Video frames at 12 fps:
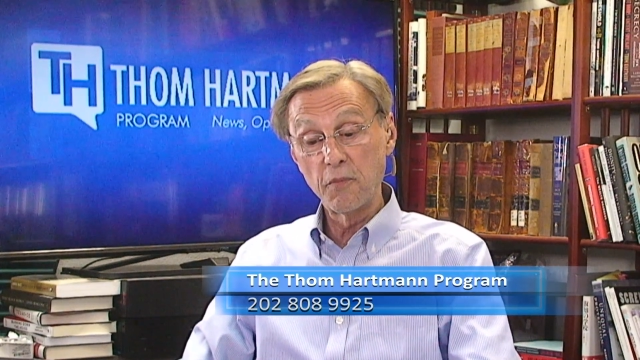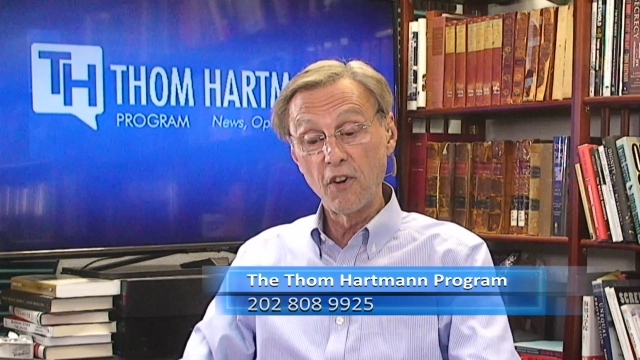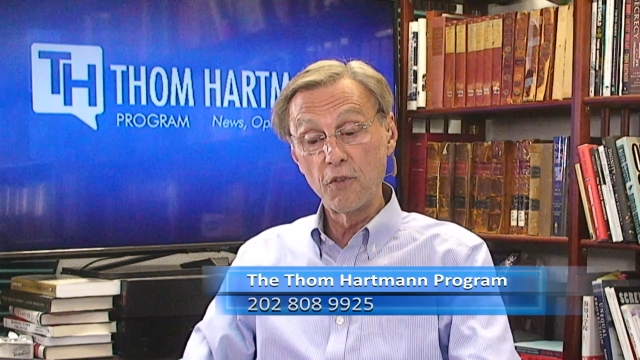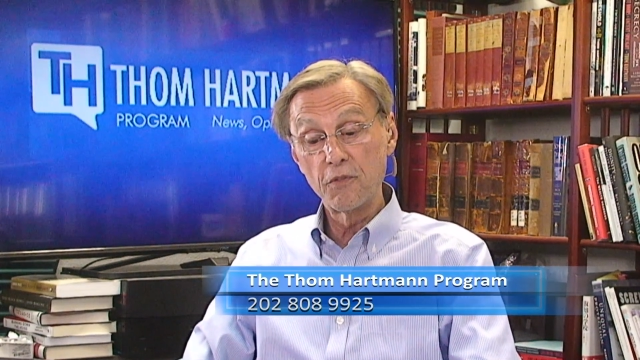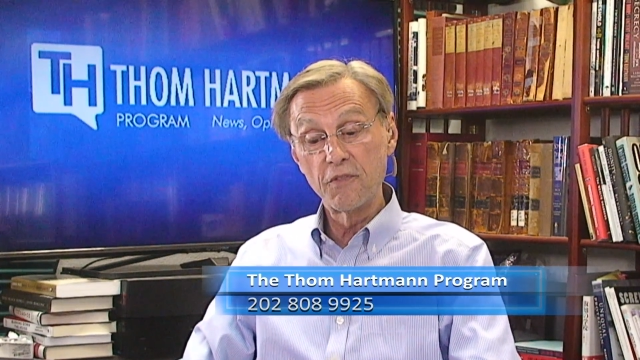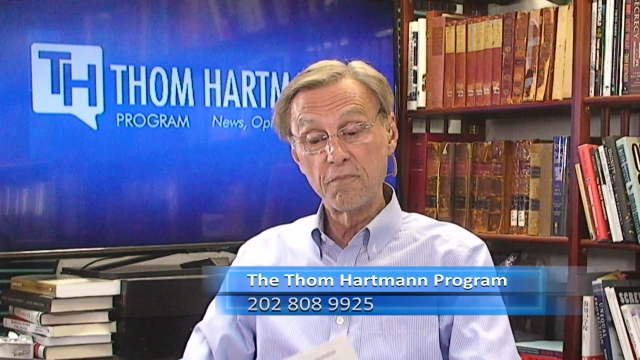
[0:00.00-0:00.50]

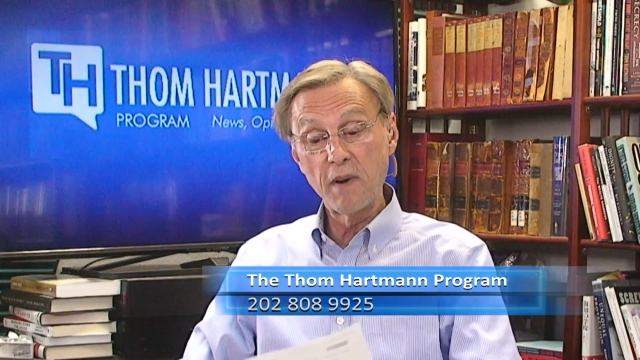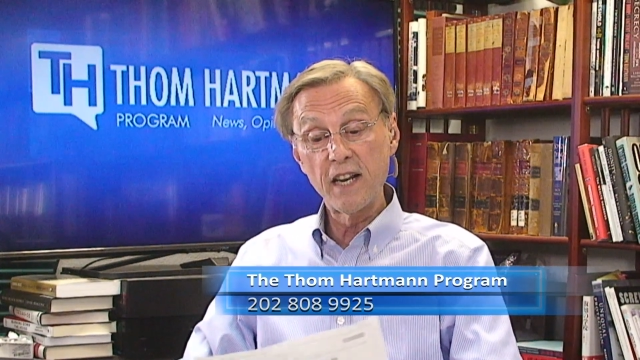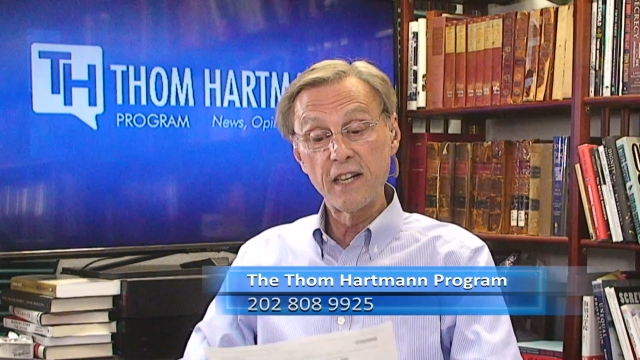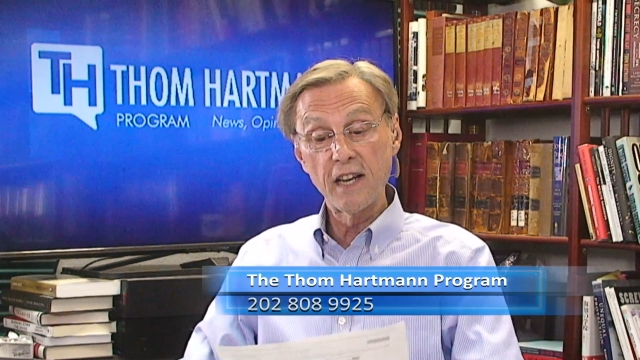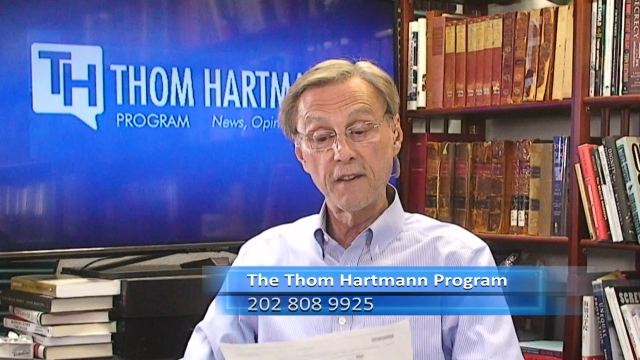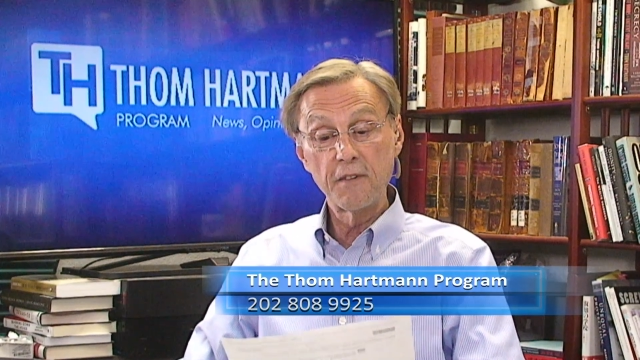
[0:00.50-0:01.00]
vote,
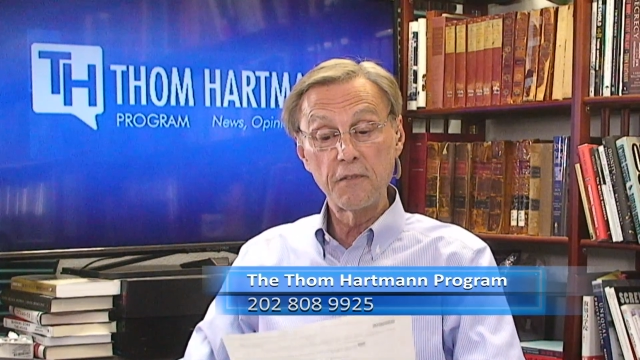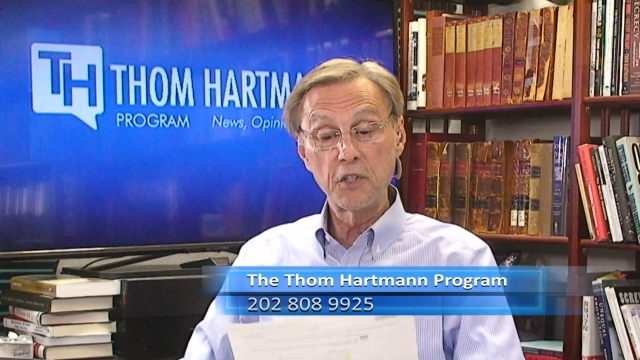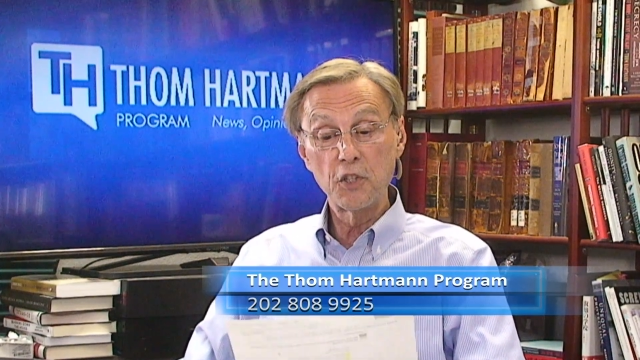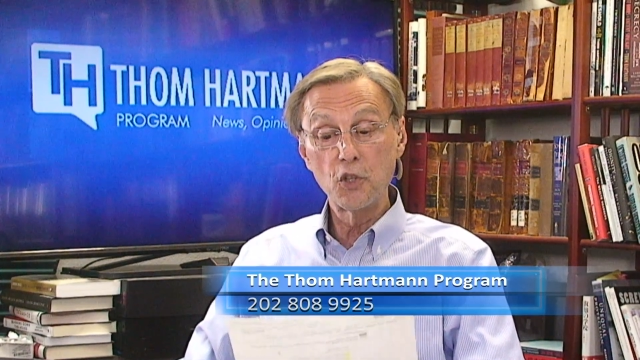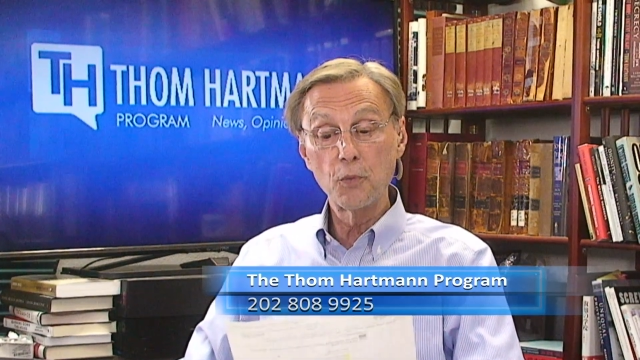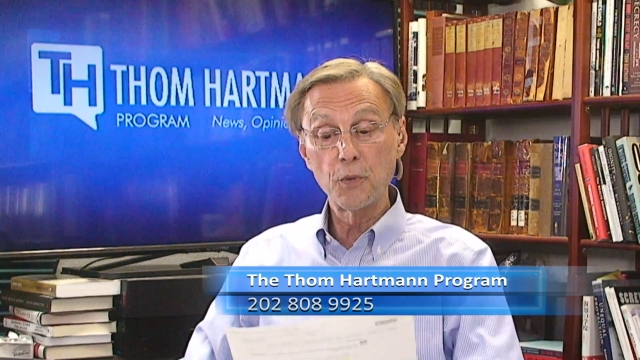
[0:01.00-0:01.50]
Biden got
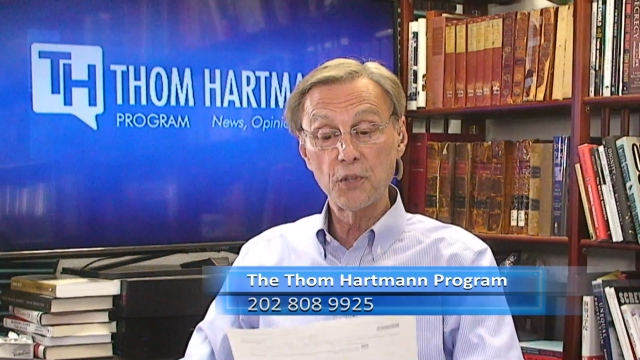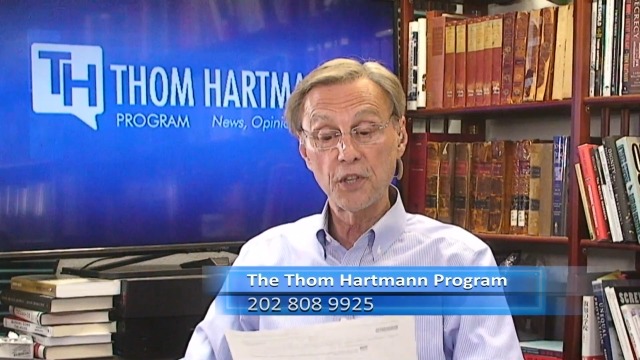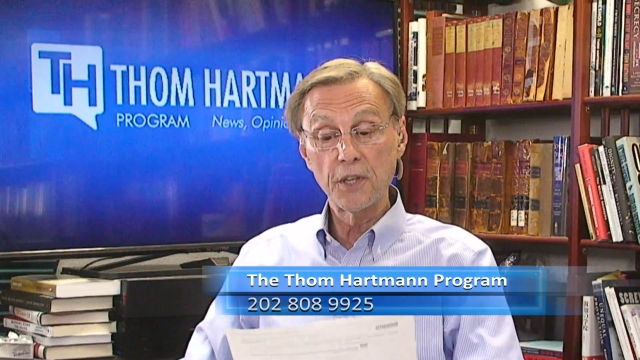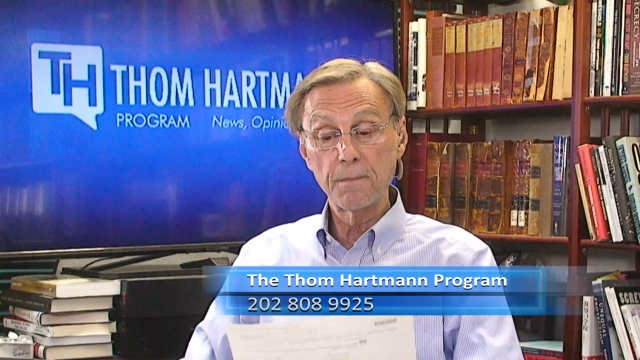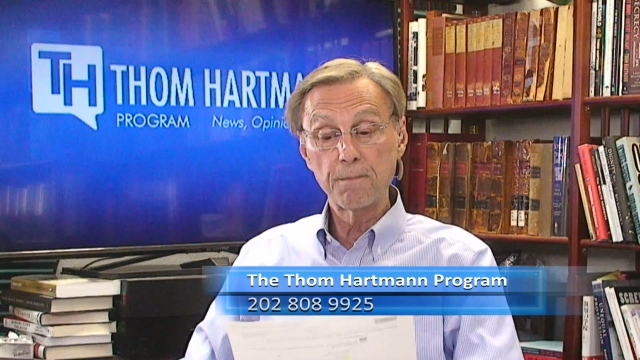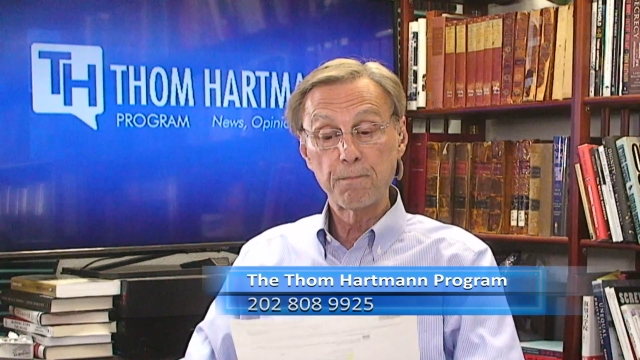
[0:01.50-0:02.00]
52%.